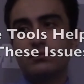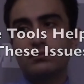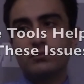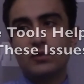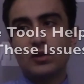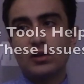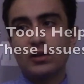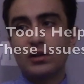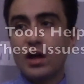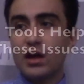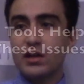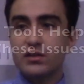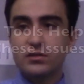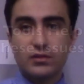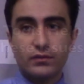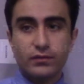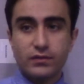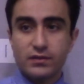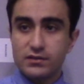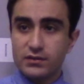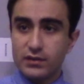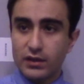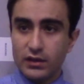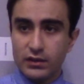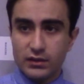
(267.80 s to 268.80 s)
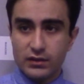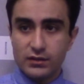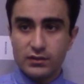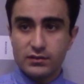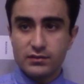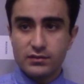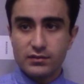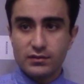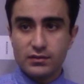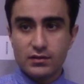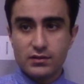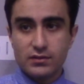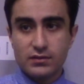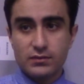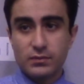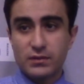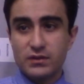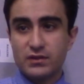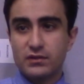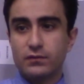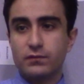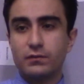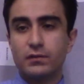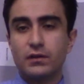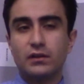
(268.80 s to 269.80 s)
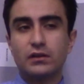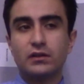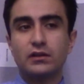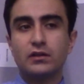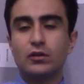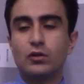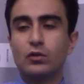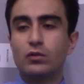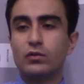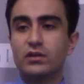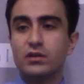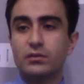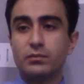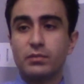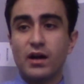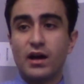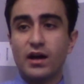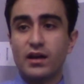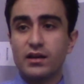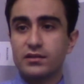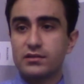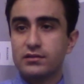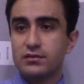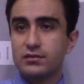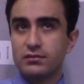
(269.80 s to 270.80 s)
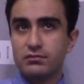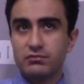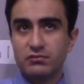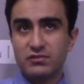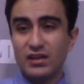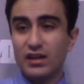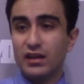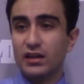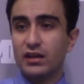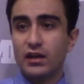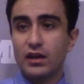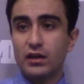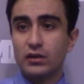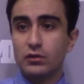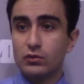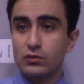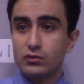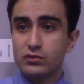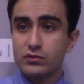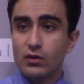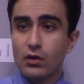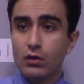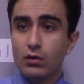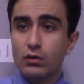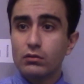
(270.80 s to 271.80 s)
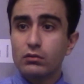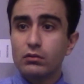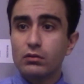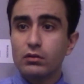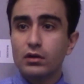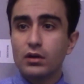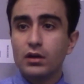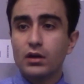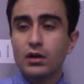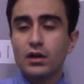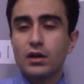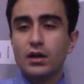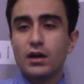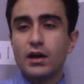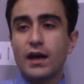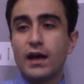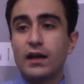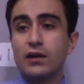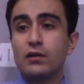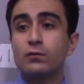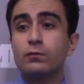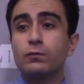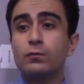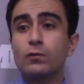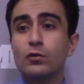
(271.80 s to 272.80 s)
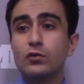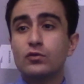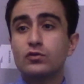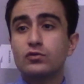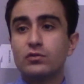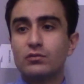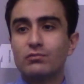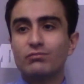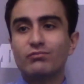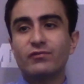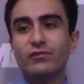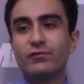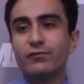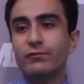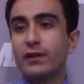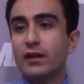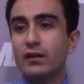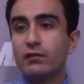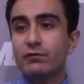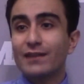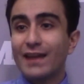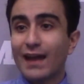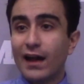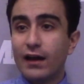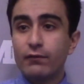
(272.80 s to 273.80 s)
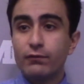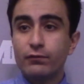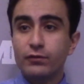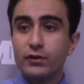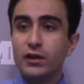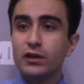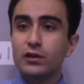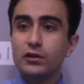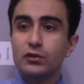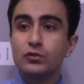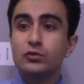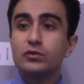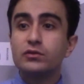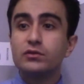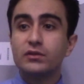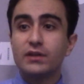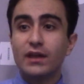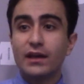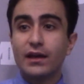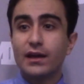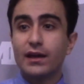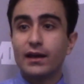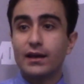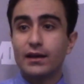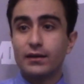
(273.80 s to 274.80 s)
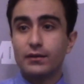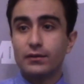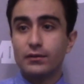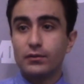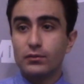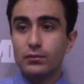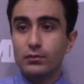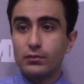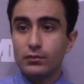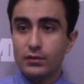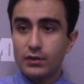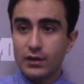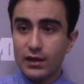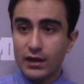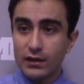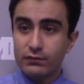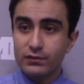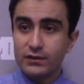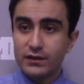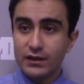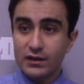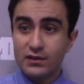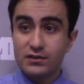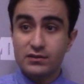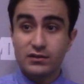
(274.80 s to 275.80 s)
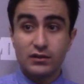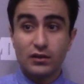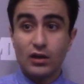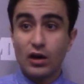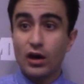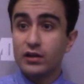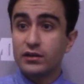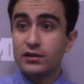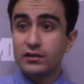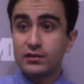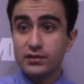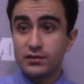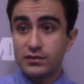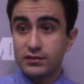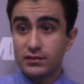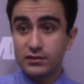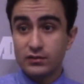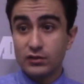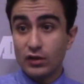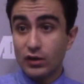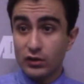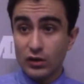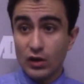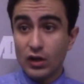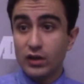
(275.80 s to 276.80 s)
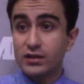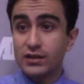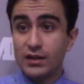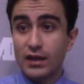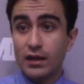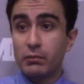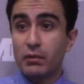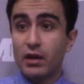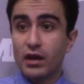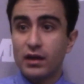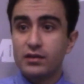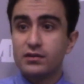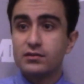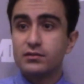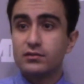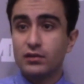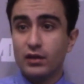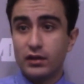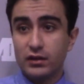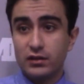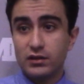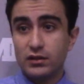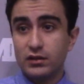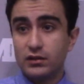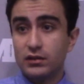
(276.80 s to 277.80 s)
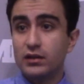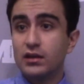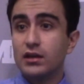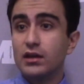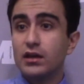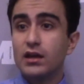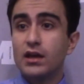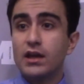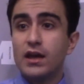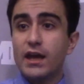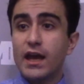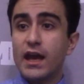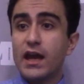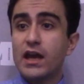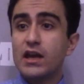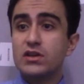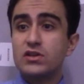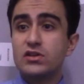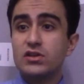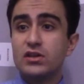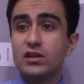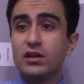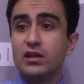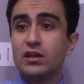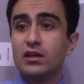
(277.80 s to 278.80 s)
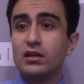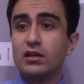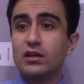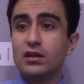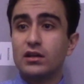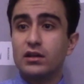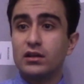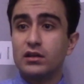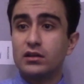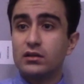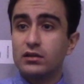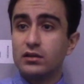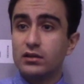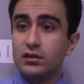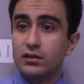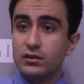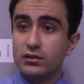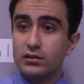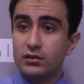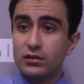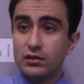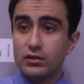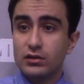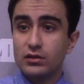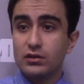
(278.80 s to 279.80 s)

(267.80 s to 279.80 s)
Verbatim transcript: There are lots of studies, specifically over the past decade or so, and unfortunately, well, we have really good evidence in other diseases, not, not in MS, like in aging, in, in